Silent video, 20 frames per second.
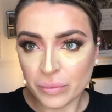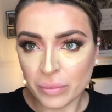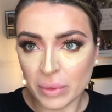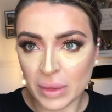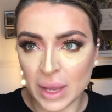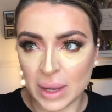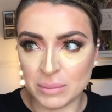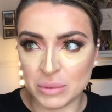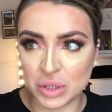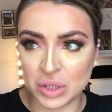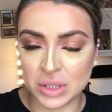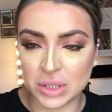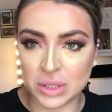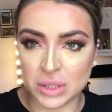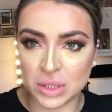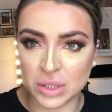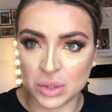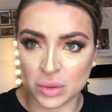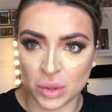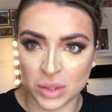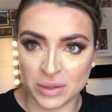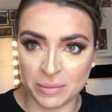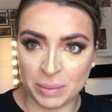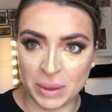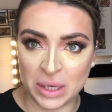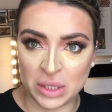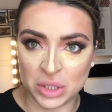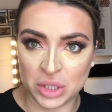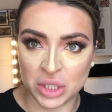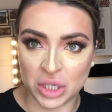I'm just sort of
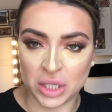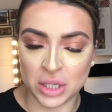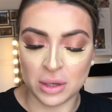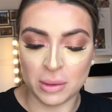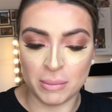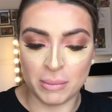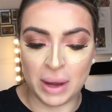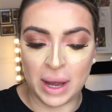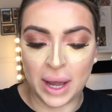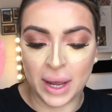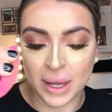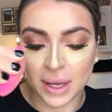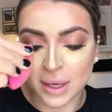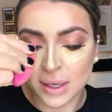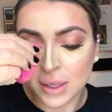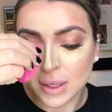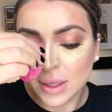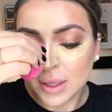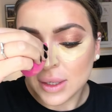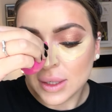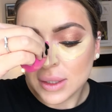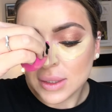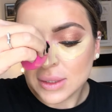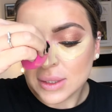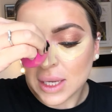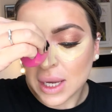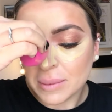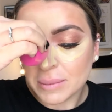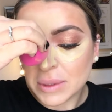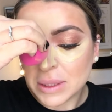pinching my
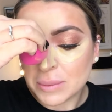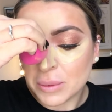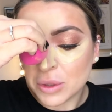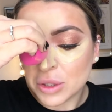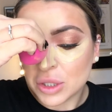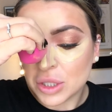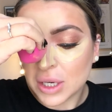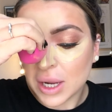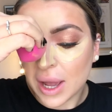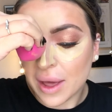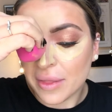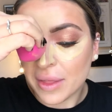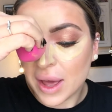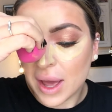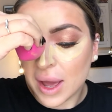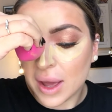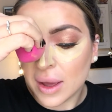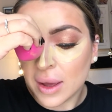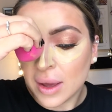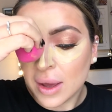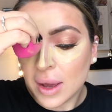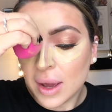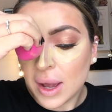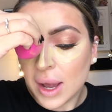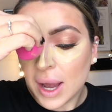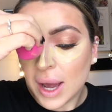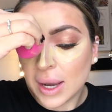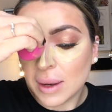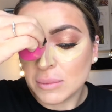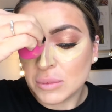Sigma sponge together,
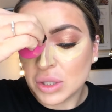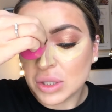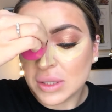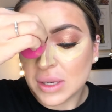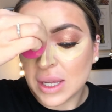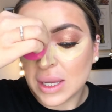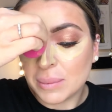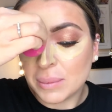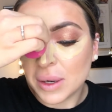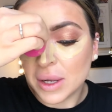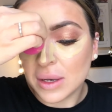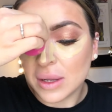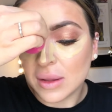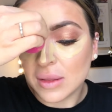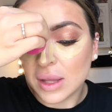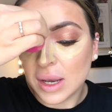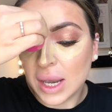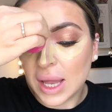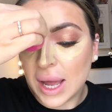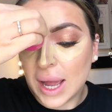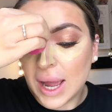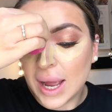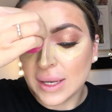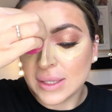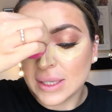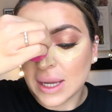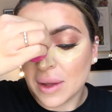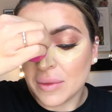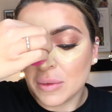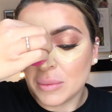and I'm just keeping the line
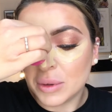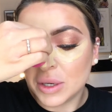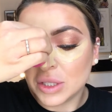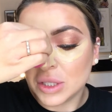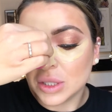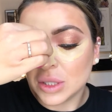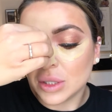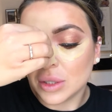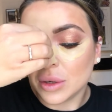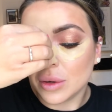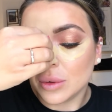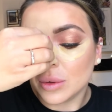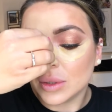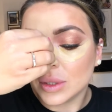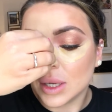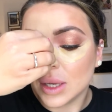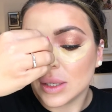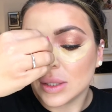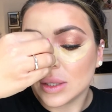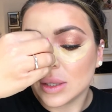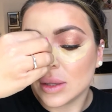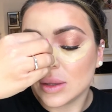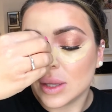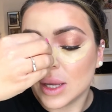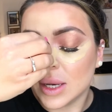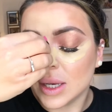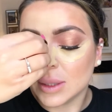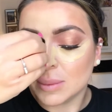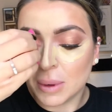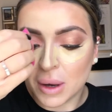down the bridge of the nose as
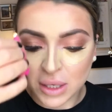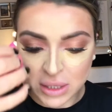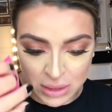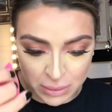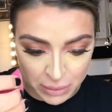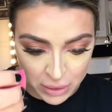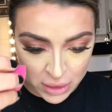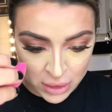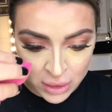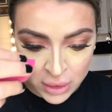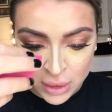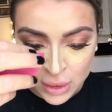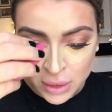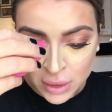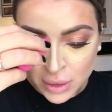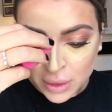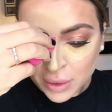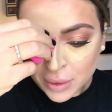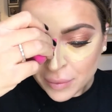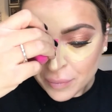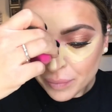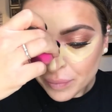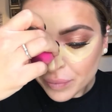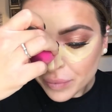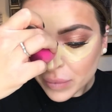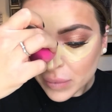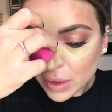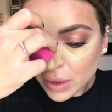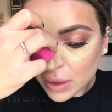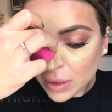thin as possible.
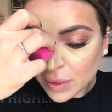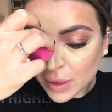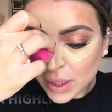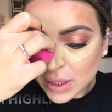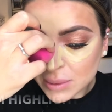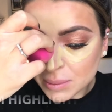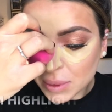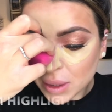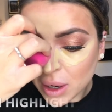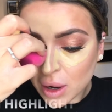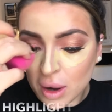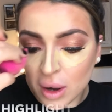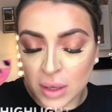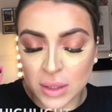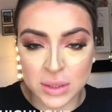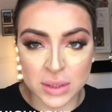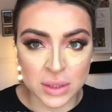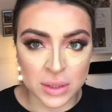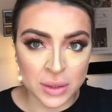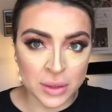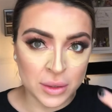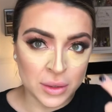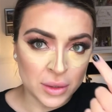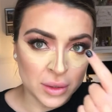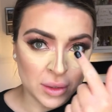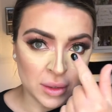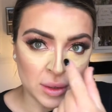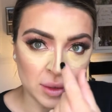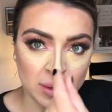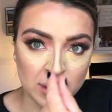And that's because
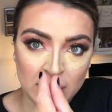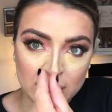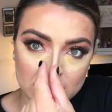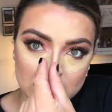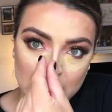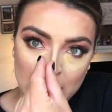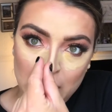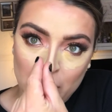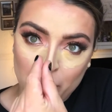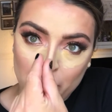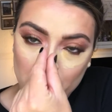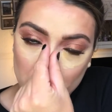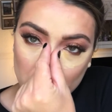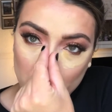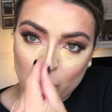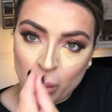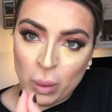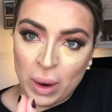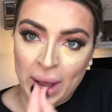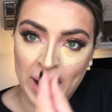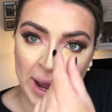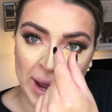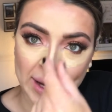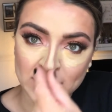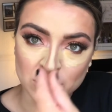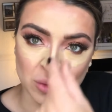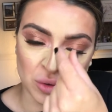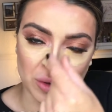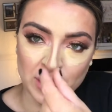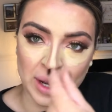that's how
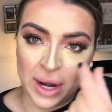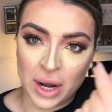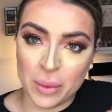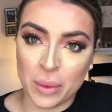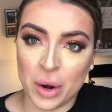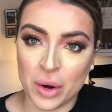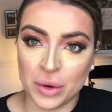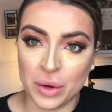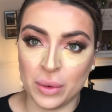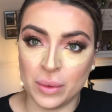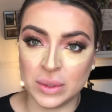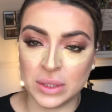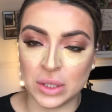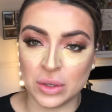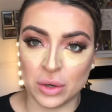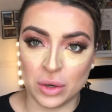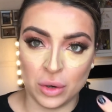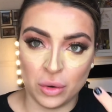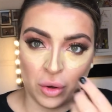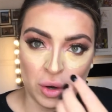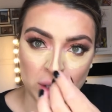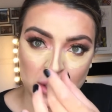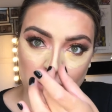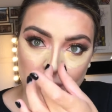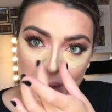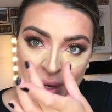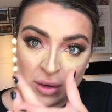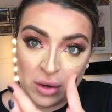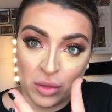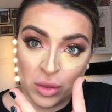wide or narrow our nose is going to look,
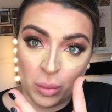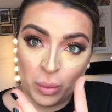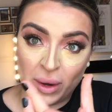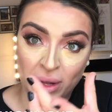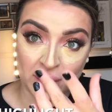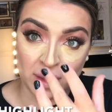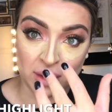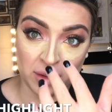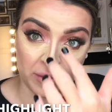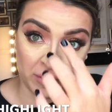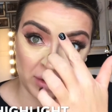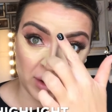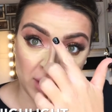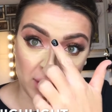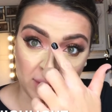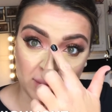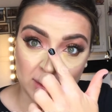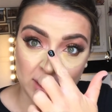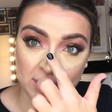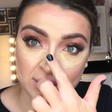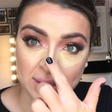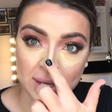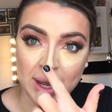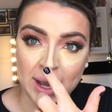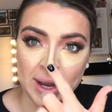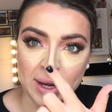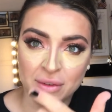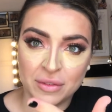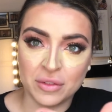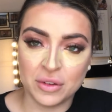depending on the width of this
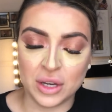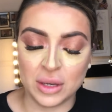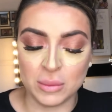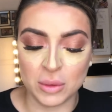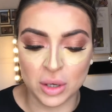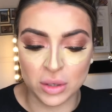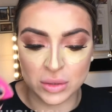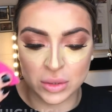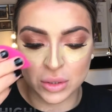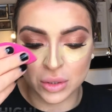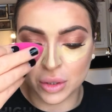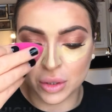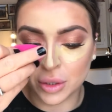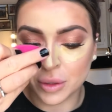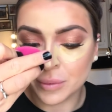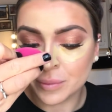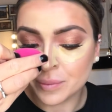line of cream contour.